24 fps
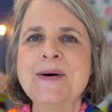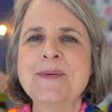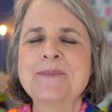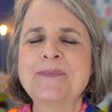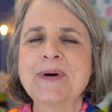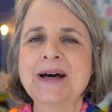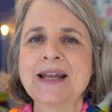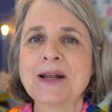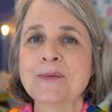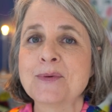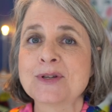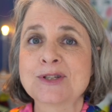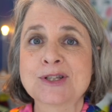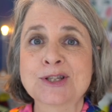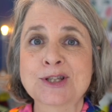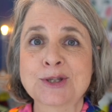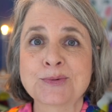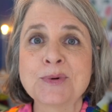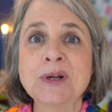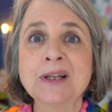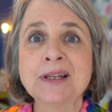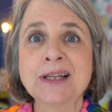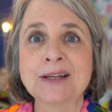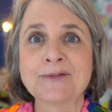But it was
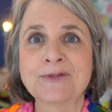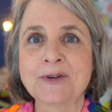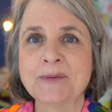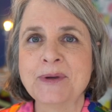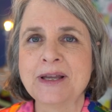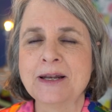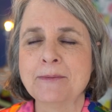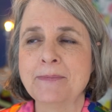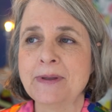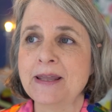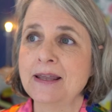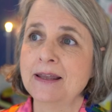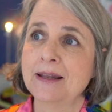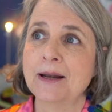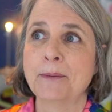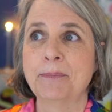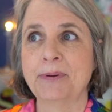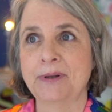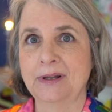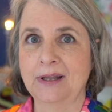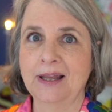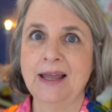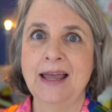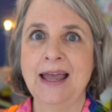thrilling for me to be in a
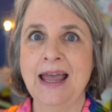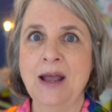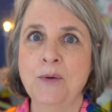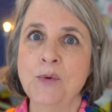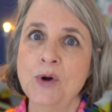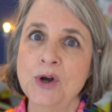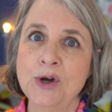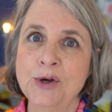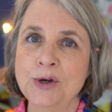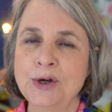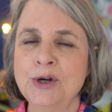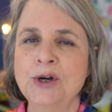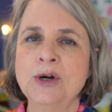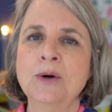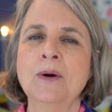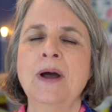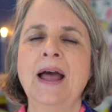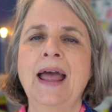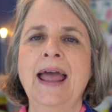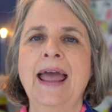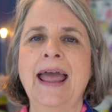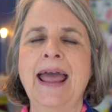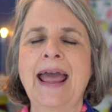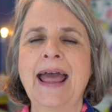play, woohoo!
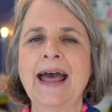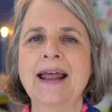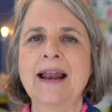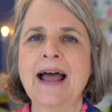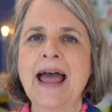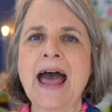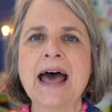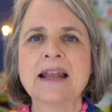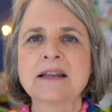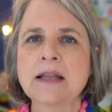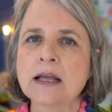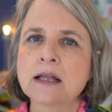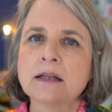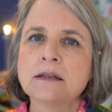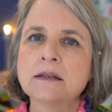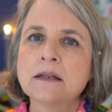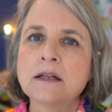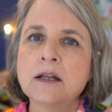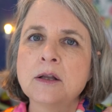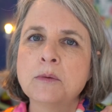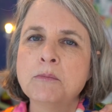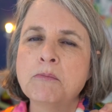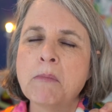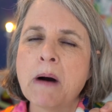And I had like a
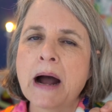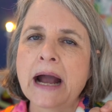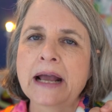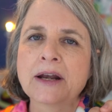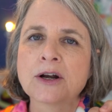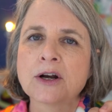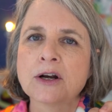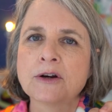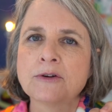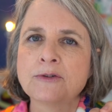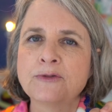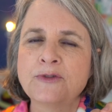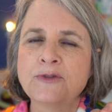little minor